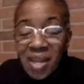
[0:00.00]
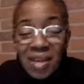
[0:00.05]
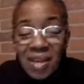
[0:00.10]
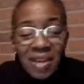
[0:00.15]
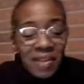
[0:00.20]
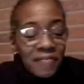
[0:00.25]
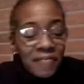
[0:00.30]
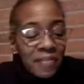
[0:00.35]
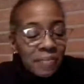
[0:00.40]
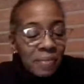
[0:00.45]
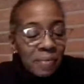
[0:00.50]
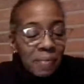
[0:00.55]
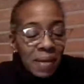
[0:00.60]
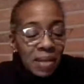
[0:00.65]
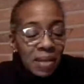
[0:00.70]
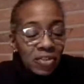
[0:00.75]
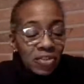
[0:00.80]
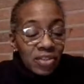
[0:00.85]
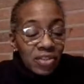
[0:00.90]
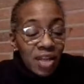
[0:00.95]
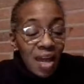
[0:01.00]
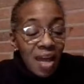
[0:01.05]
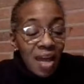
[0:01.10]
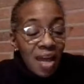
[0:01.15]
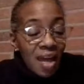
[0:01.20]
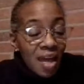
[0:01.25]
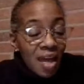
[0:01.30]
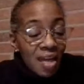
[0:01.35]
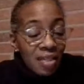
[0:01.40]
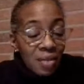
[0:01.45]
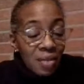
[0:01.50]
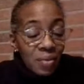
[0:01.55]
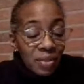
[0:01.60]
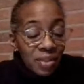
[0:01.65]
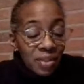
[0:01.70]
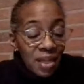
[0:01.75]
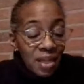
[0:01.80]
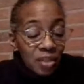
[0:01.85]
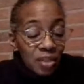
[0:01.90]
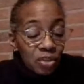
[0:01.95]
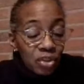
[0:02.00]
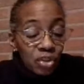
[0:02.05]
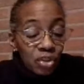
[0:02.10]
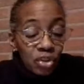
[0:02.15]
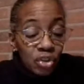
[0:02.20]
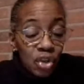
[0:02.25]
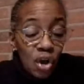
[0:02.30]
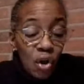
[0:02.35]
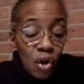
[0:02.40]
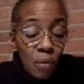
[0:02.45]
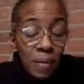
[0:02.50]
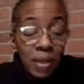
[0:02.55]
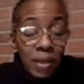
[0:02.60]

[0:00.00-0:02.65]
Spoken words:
He flipped the pages, and they were saying so